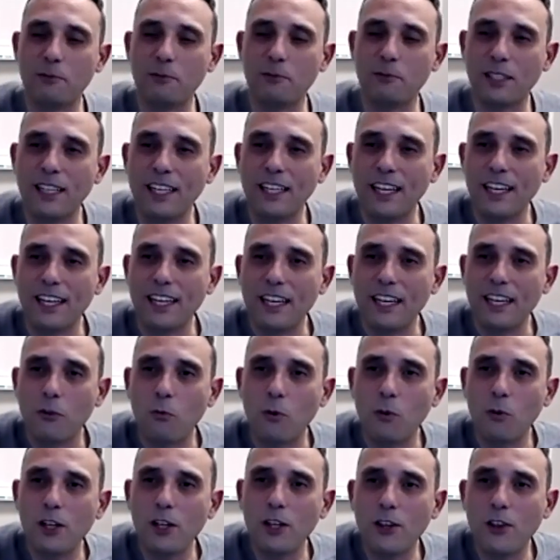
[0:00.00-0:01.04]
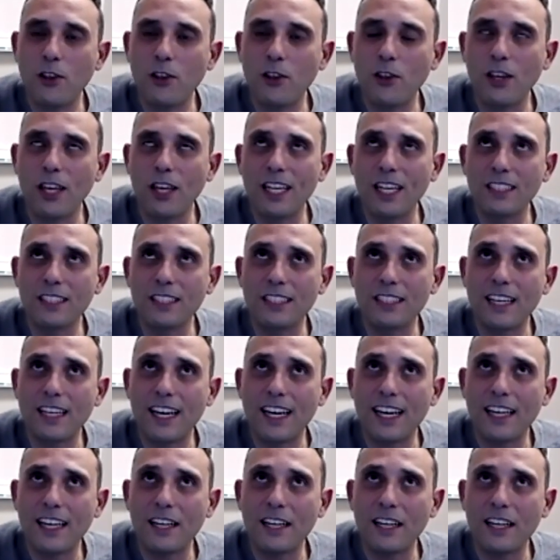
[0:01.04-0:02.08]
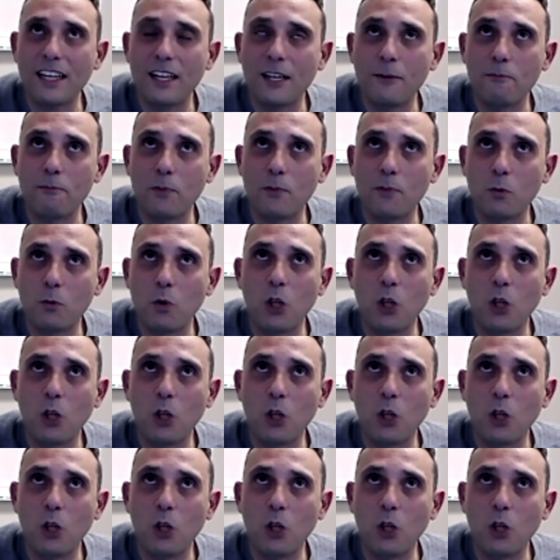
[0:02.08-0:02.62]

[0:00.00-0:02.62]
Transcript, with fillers: But one of the things that um,